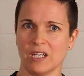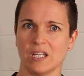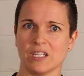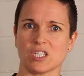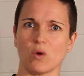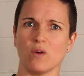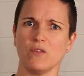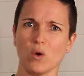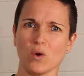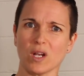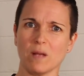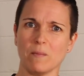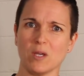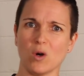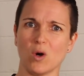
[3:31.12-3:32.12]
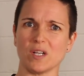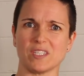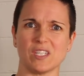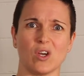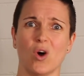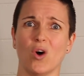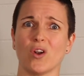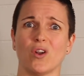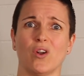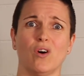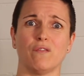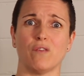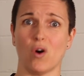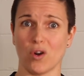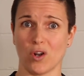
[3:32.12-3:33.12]
So if you're going to be icing on and
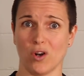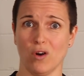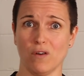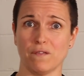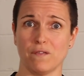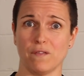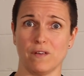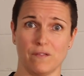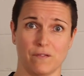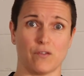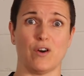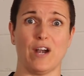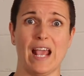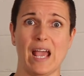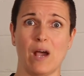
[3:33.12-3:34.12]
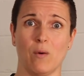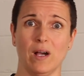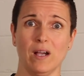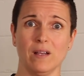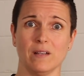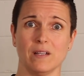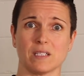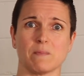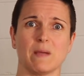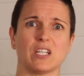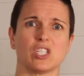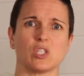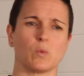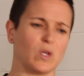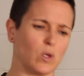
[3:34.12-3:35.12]
off for an hour, as much
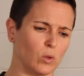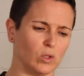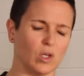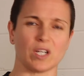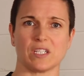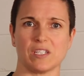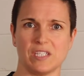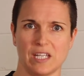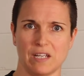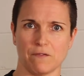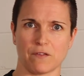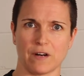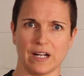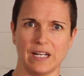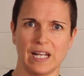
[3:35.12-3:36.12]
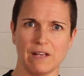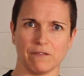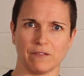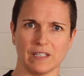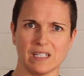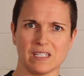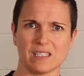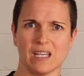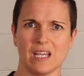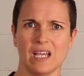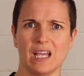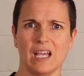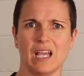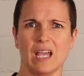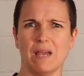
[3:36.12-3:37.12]
as we all like to sit in front of Netflix,
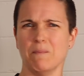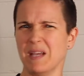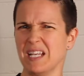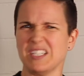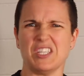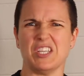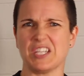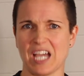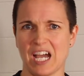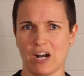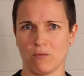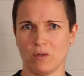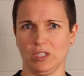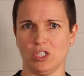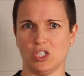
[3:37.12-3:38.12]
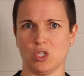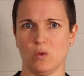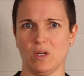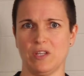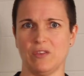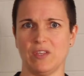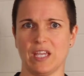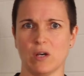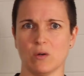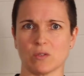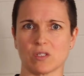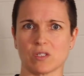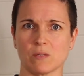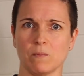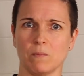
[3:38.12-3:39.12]
it means that you can't really do anything
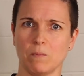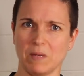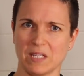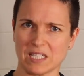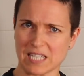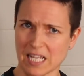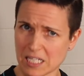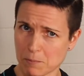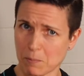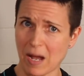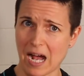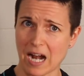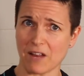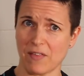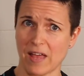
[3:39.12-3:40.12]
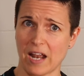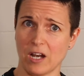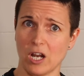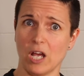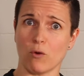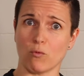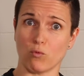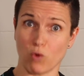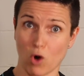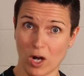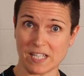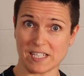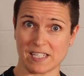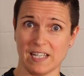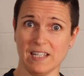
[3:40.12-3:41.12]
else. Because as part of that
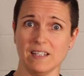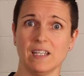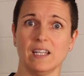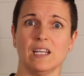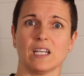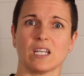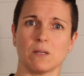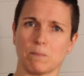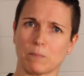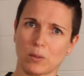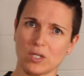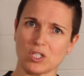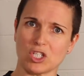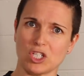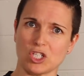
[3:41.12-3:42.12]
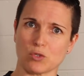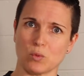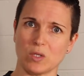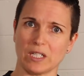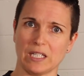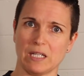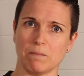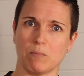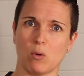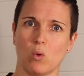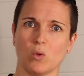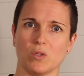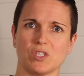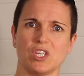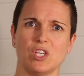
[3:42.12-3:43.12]
RICER, compression is really
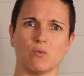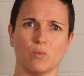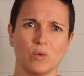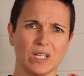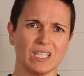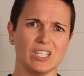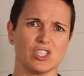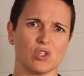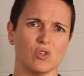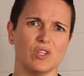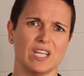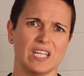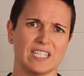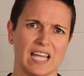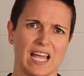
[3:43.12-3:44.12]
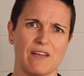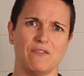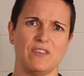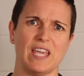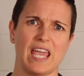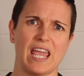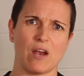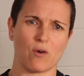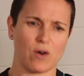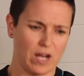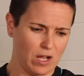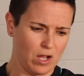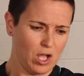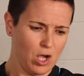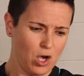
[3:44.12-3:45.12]
important. So you really do need to have the
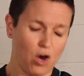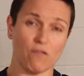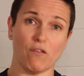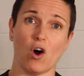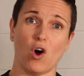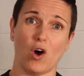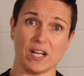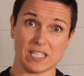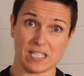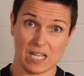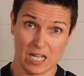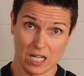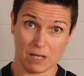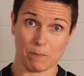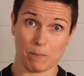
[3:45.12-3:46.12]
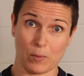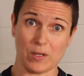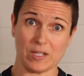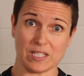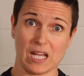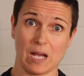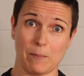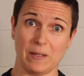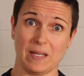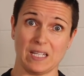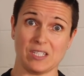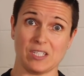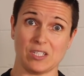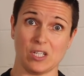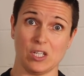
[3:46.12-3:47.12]
area of ice compressed up
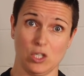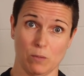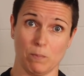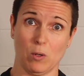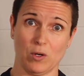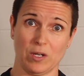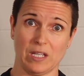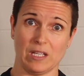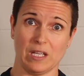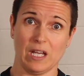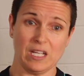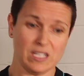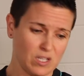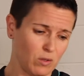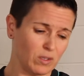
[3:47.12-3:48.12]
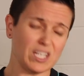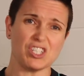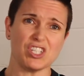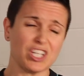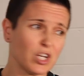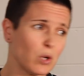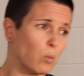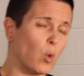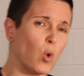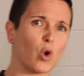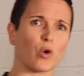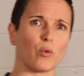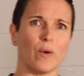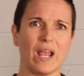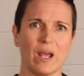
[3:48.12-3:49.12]
against your body. So unless you're going to walk
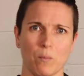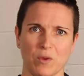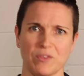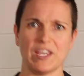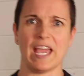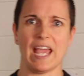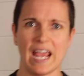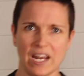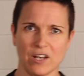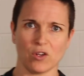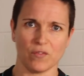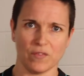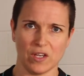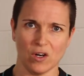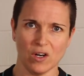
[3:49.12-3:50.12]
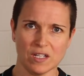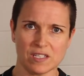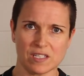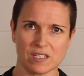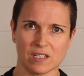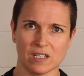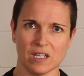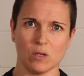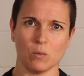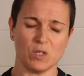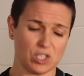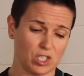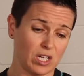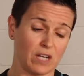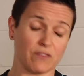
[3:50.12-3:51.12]
around with your hand on the ice,
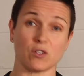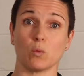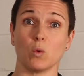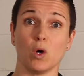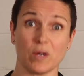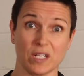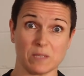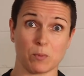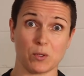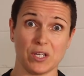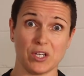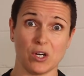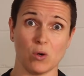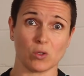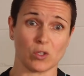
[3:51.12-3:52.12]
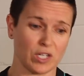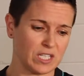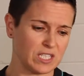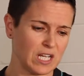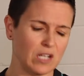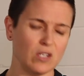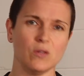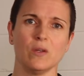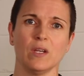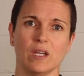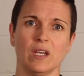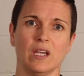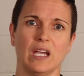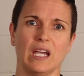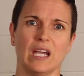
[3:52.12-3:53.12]
which after a while gets pretty cold, I can tell you,
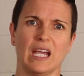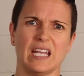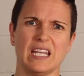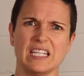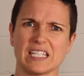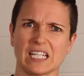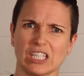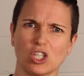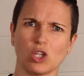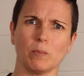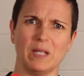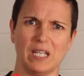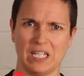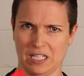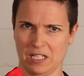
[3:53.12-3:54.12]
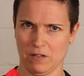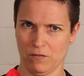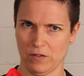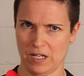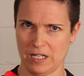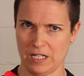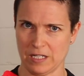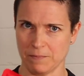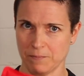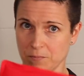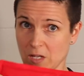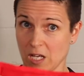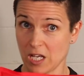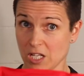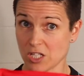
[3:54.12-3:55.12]
it is a little bit inconvenient.
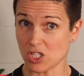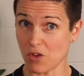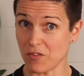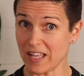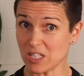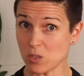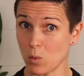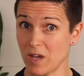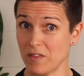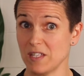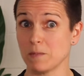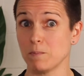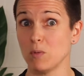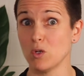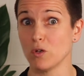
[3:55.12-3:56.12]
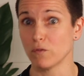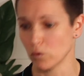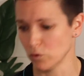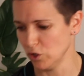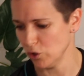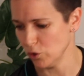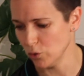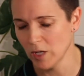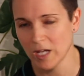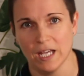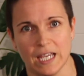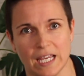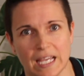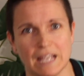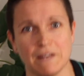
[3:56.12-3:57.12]
So that's where this beautiful new
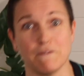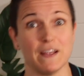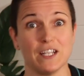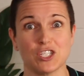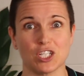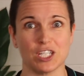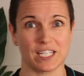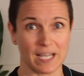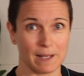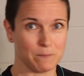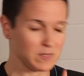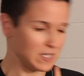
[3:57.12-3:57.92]
invention comes